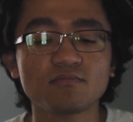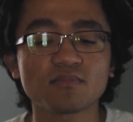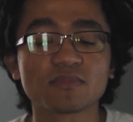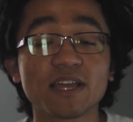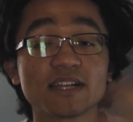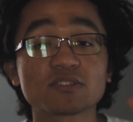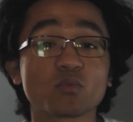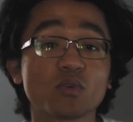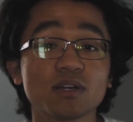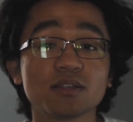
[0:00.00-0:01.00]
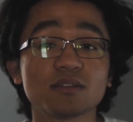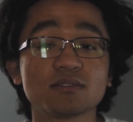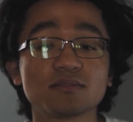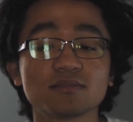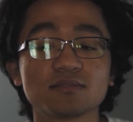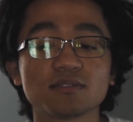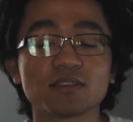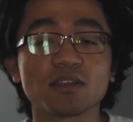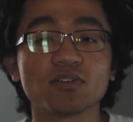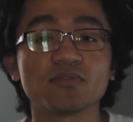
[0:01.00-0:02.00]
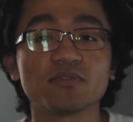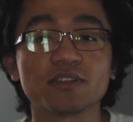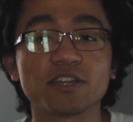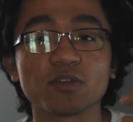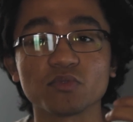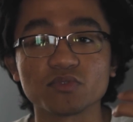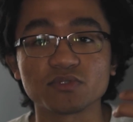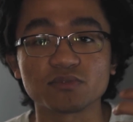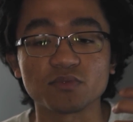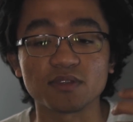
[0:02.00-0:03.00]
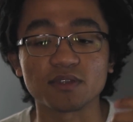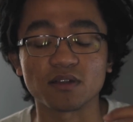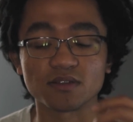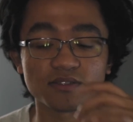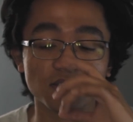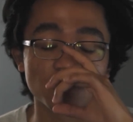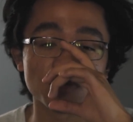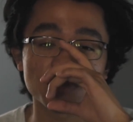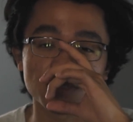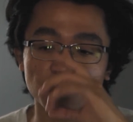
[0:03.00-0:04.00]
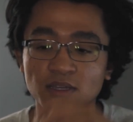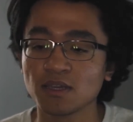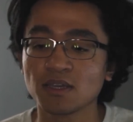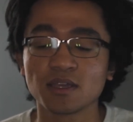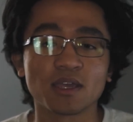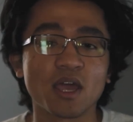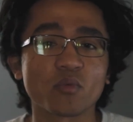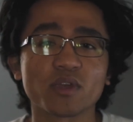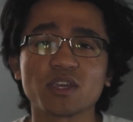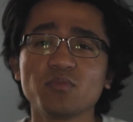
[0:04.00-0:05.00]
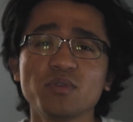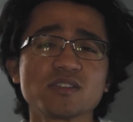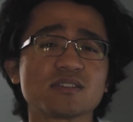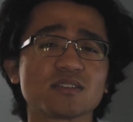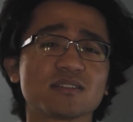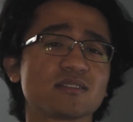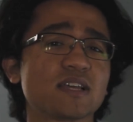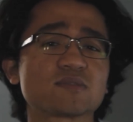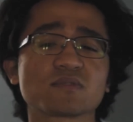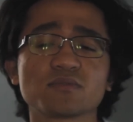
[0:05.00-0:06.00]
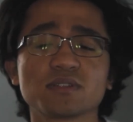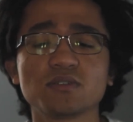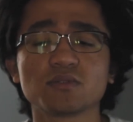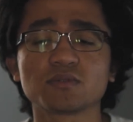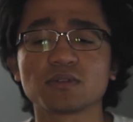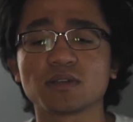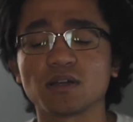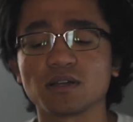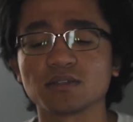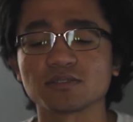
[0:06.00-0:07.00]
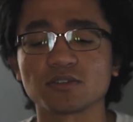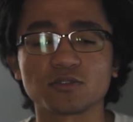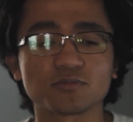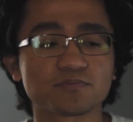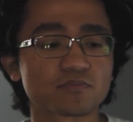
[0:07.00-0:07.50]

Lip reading: that's what love enables within ourselves, and we keep pushing. That's what we do. So